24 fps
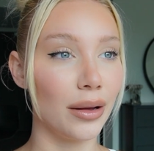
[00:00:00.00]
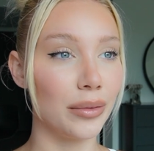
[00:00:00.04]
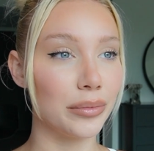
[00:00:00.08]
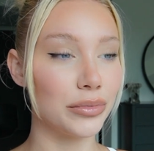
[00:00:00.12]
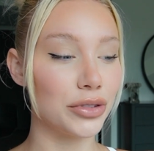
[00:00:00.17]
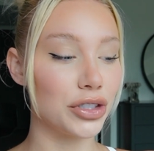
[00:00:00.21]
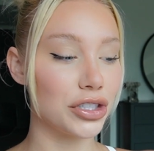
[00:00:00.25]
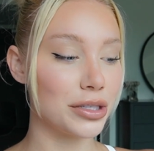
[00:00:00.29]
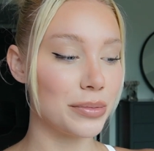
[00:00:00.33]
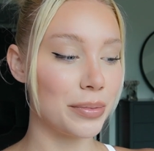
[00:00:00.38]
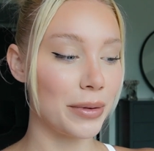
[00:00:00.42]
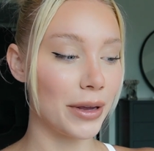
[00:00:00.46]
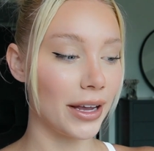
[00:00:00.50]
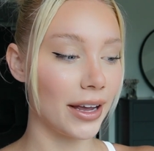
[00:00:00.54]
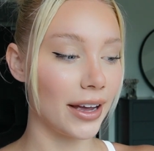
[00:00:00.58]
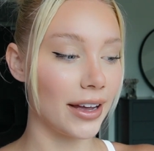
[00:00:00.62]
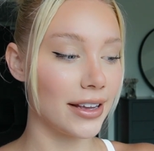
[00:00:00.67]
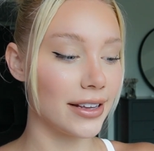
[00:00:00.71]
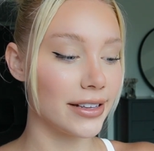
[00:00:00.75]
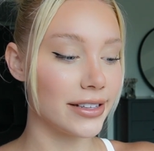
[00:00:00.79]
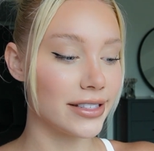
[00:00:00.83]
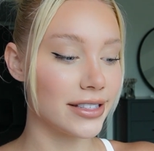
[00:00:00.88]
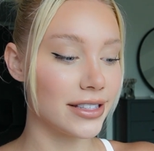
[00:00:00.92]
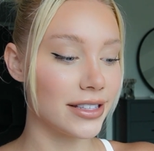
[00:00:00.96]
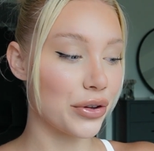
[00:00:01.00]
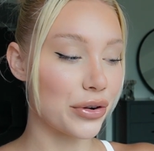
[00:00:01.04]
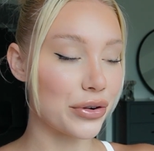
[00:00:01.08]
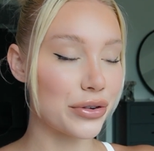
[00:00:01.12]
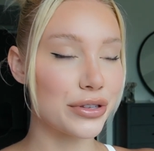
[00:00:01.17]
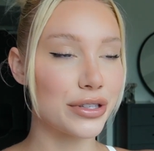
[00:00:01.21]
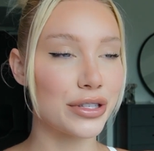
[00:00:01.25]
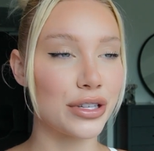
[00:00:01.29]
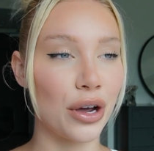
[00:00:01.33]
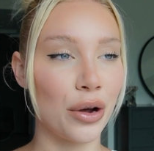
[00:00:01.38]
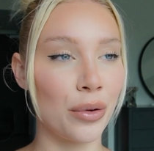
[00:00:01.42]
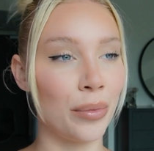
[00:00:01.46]
just because there's
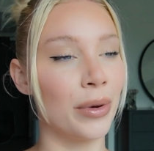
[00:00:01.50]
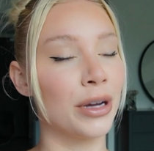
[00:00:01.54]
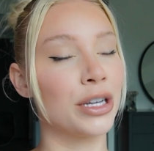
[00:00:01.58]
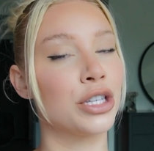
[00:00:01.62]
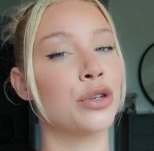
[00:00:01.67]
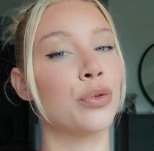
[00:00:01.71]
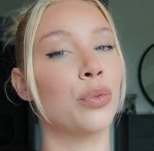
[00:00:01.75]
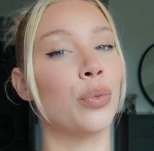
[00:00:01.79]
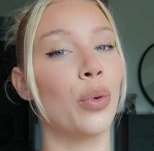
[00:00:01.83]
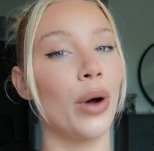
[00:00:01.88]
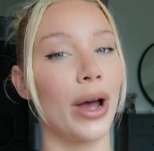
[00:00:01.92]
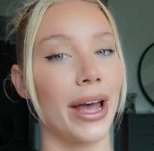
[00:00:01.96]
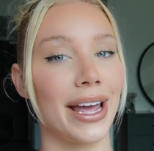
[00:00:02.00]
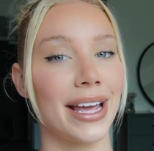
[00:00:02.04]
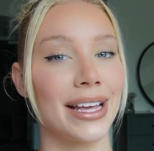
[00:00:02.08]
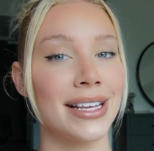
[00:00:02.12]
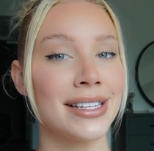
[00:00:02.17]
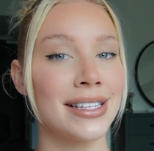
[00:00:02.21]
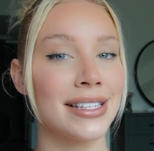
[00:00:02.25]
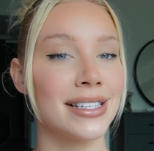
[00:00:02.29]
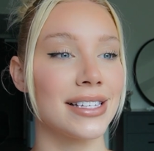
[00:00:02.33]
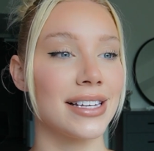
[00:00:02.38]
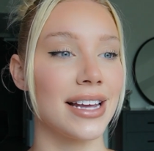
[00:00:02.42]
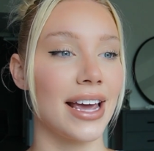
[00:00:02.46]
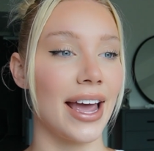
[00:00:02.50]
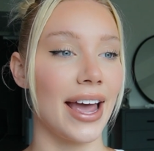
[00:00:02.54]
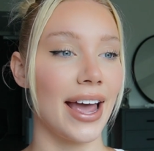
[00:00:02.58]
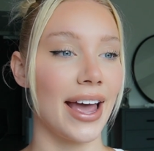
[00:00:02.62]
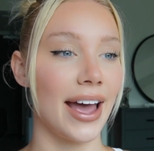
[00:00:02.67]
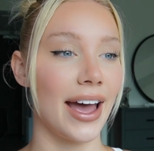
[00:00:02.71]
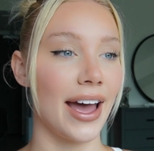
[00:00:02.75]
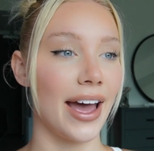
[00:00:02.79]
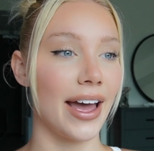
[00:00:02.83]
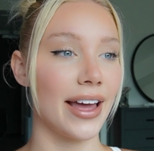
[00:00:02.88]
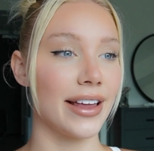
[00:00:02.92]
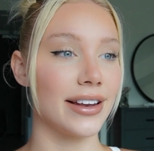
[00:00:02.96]
so much waste
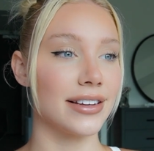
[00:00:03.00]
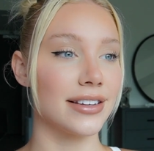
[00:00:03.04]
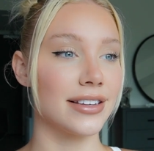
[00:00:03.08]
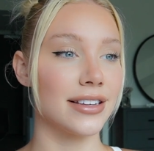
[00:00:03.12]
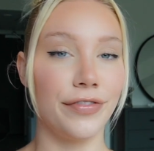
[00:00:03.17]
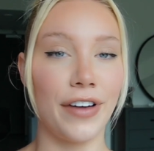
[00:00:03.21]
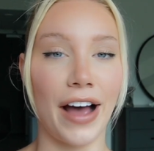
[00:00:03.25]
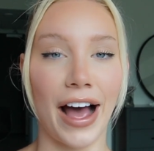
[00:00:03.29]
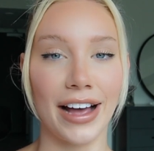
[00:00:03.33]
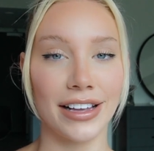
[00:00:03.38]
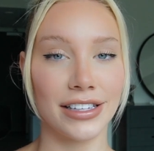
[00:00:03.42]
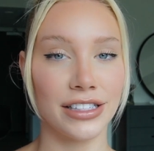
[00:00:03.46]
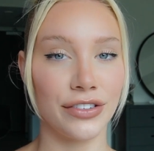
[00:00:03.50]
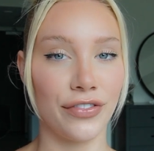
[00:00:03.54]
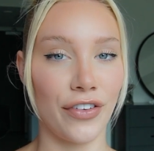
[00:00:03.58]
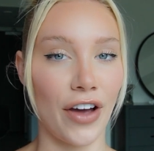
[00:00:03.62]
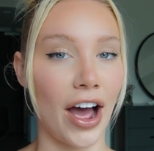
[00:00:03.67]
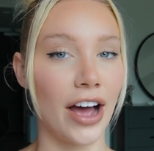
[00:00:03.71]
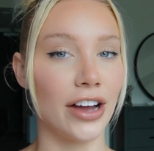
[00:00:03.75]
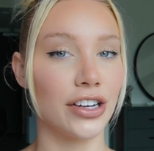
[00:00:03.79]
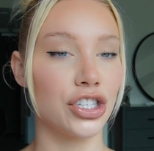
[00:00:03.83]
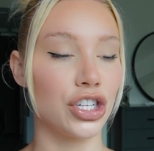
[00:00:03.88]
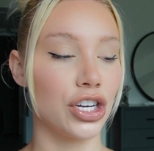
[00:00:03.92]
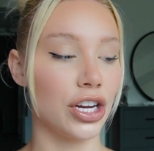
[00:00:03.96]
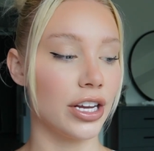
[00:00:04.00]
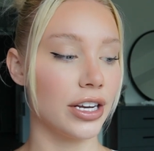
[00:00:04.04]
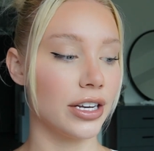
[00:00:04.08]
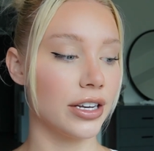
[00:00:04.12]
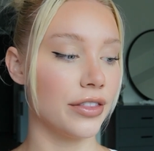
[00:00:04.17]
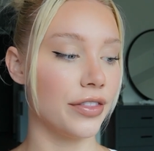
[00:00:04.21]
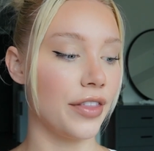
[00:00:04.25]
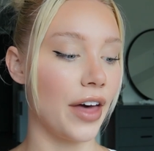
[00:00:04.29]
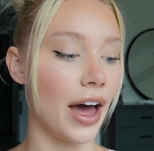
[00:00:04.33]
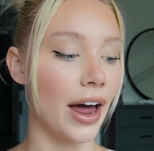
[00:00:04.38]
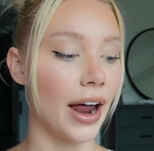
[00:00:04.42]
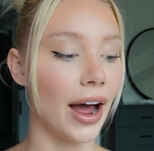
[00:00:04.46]
and fast
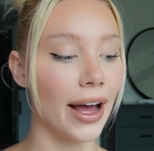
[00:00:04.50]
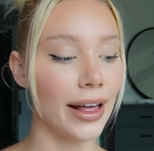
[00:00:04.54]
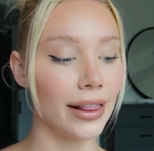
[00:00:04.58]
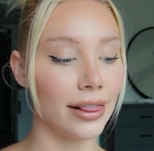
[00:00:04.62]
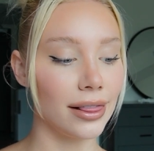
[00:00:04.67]
fashion that I